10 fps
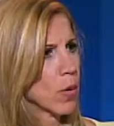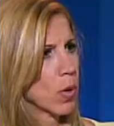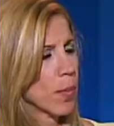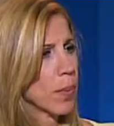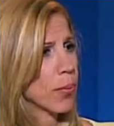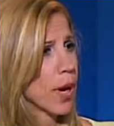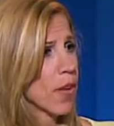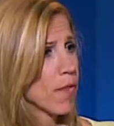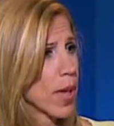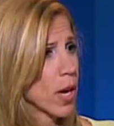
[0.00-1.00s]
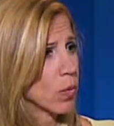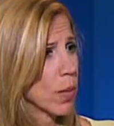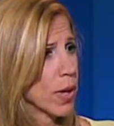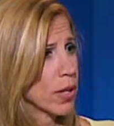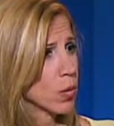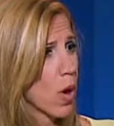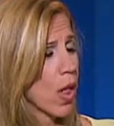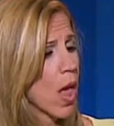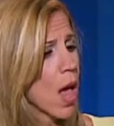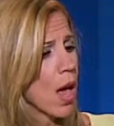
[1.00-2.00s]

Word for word: and women, brave men and women as well.